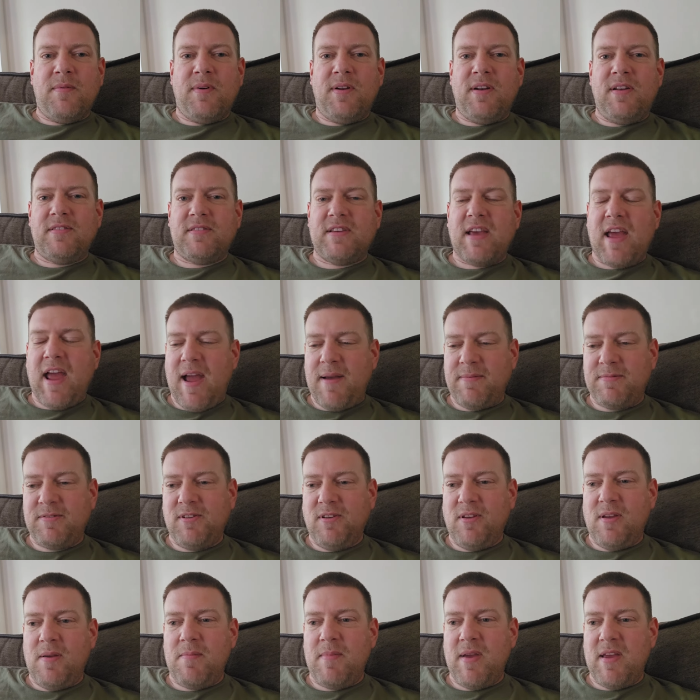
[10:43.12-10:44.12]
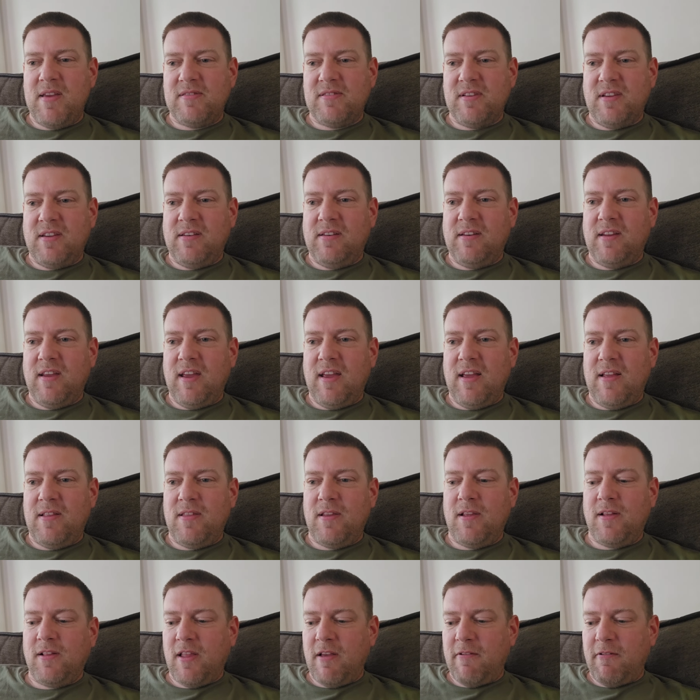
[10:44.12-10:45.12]
but it's absolutely amazing
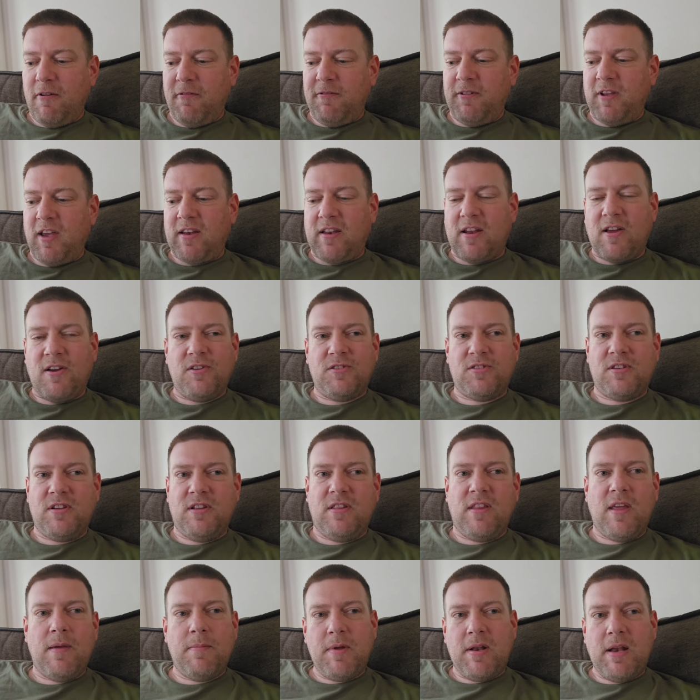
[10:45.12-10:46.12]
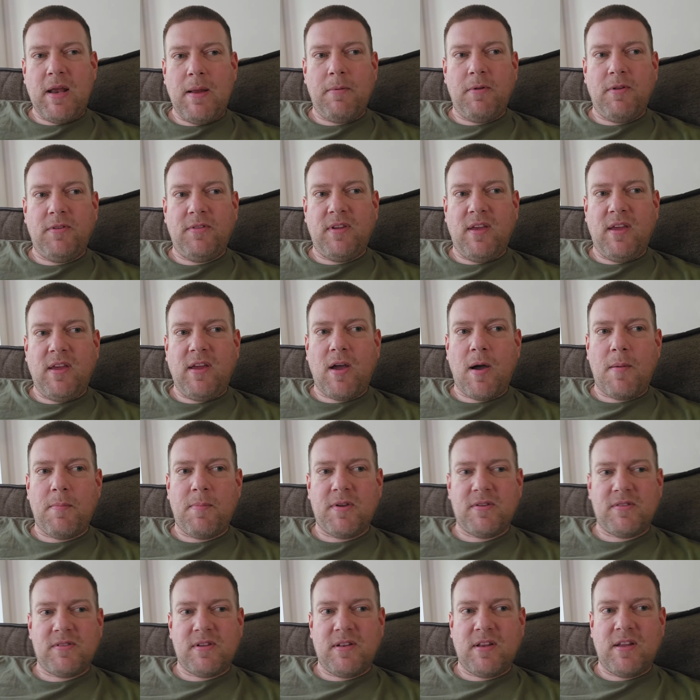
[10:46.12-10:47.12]
and the level of technology they've been able to
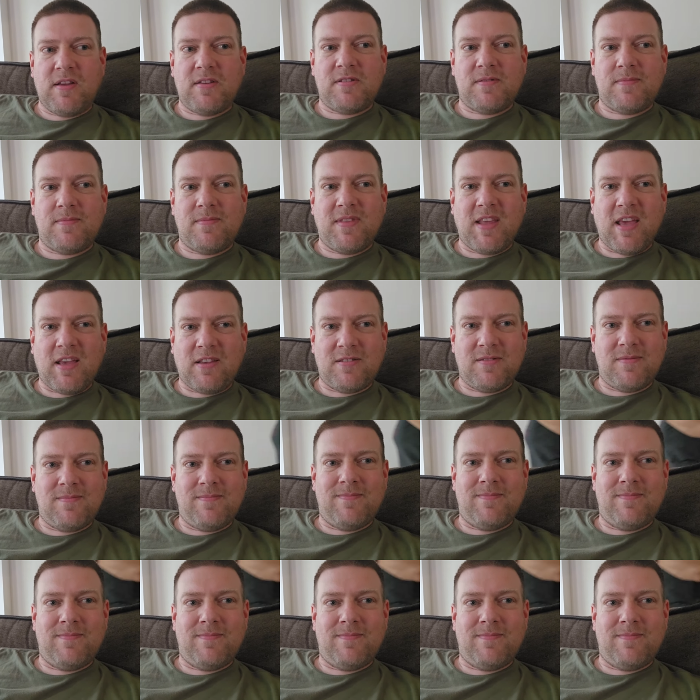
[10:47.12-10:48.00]
encompass in this. Thanks.